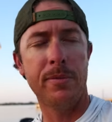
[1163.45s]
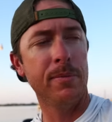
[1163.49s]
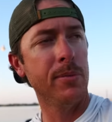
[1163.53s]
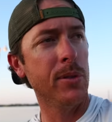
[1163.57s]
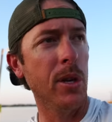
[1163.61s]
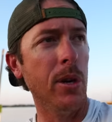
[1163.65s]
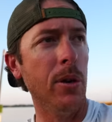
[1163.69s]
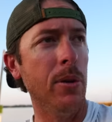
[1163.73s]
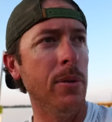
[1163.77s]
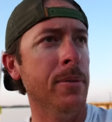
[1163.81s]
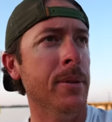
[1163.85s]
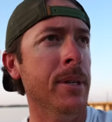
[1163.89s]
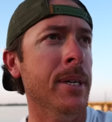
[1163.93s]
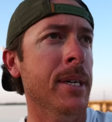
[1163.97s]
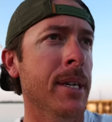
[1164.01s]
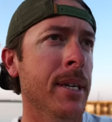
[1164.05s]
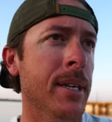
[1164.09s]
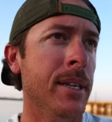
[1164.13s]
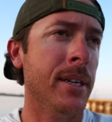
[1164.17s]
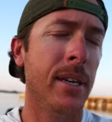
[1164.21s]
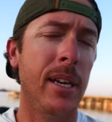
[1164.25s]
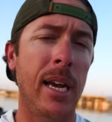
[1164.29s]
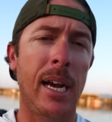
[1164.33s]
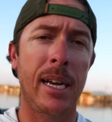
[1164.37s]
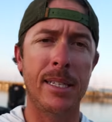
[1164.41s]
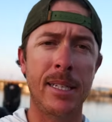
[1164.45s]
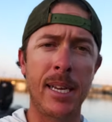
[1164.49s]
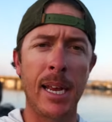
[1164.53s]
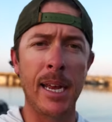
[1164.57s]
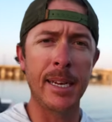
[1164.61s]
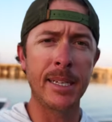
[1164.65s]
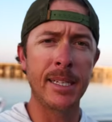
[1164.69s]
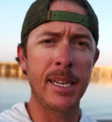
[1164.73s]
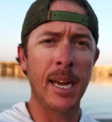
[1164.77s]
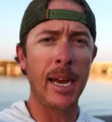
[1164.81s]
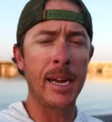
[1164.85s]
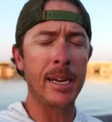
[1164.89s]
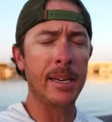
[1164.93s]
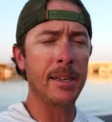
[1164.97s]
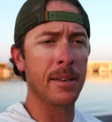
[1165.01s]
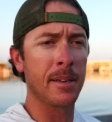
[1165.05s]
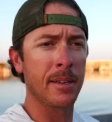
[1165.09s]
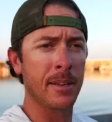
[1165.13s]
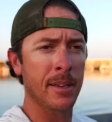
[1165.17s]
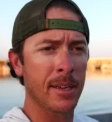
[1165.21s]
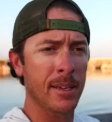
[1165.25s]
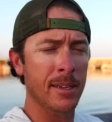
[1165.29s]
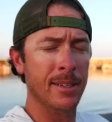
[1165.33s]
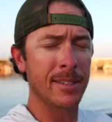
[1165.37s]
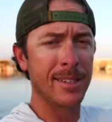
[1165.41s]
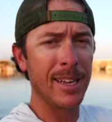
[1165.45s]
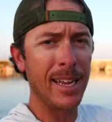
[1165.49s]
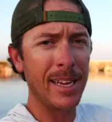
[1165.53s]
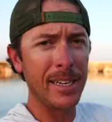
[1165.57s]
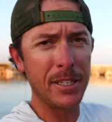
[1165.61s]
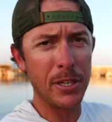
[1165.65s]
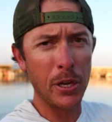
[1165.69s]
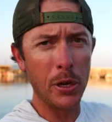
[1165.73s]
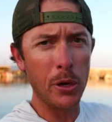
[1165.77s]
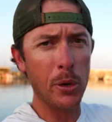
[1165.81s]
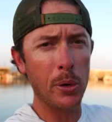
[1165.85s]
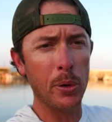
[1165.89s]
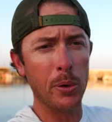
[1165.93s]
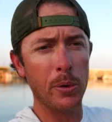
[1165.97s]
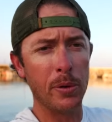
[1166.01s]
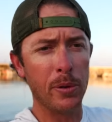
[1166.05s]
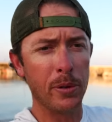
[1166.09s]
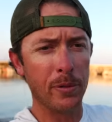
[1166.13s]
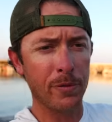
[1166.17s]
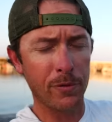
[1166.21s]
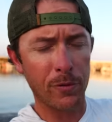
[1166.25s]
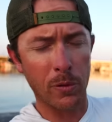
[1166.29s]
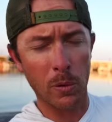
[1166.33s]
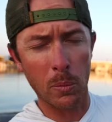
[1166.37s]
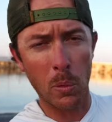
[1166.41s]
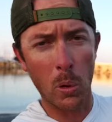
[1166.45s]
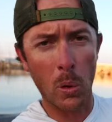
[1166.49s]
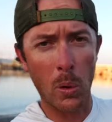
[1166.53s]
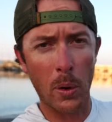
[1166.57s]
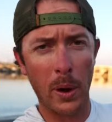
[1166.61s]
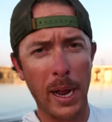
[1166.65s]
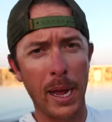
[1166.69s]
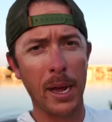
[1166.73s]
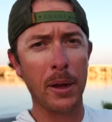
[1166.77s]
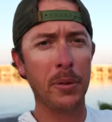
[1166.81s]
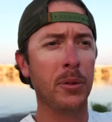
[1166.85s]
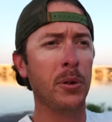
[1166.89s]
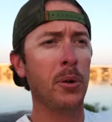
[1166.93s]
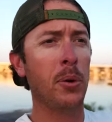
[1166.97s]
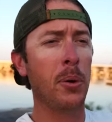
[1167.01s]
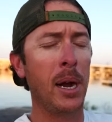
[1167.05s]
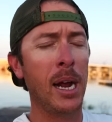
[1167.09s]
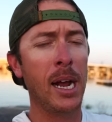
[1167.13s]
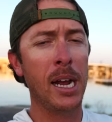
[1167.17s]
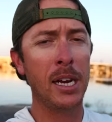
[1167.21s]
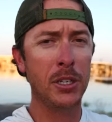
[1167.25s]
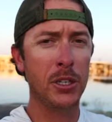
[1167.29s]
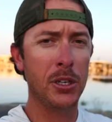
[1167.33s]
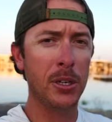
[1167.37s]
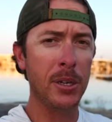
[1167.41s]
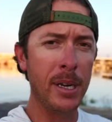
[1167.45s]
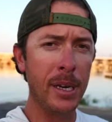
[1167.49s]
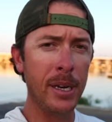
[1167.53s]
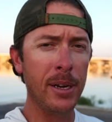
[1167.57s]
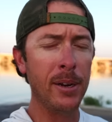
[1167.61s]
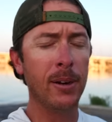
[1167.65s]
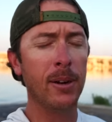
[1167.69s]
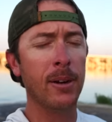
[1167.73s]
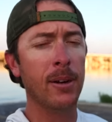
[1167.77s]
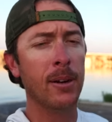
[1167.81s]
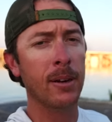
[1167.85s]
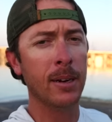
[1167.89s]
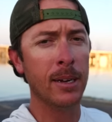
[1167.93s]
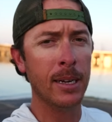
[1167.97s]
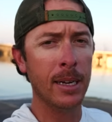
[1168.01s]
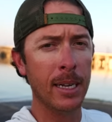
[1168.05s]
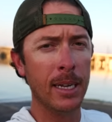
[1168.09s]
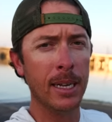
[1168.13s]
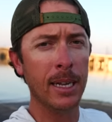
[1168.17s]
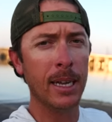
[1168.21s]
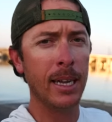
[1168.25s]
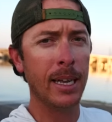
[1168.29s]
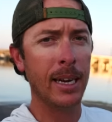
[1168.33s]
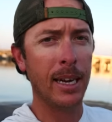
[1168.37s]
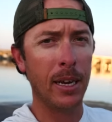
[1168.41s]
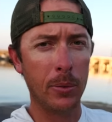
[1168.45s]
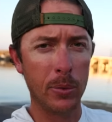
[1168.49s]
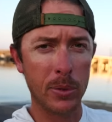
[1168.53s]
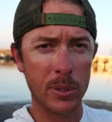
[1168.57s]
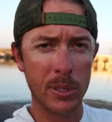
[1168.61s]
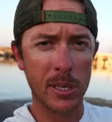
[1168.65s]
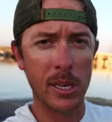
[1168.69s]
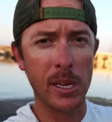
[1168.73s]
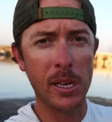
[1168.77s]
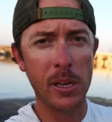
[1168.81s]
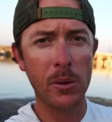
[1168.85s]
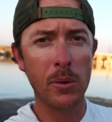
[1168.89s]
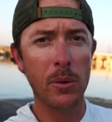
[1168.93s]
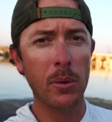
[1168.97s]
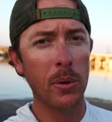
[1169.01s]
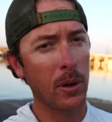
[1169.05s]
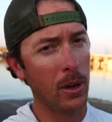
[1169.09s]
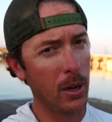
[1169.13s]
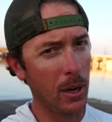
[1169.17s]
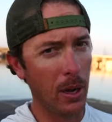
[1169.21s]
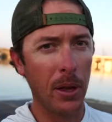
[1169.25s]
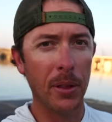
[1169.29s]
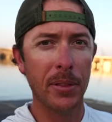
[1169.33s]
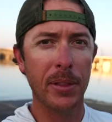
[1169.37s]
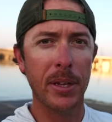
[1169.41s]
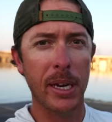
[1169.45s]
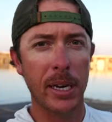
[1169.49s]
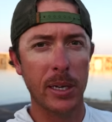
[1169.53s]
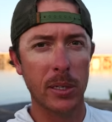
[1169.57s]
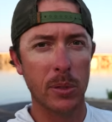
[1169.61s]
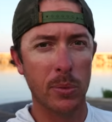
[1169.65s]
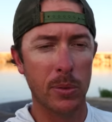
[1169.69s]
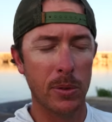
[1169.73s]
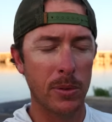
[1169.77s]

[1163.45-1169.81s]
So you guys hang tight, stay tuned for more outdoor action here, and I will see you on the next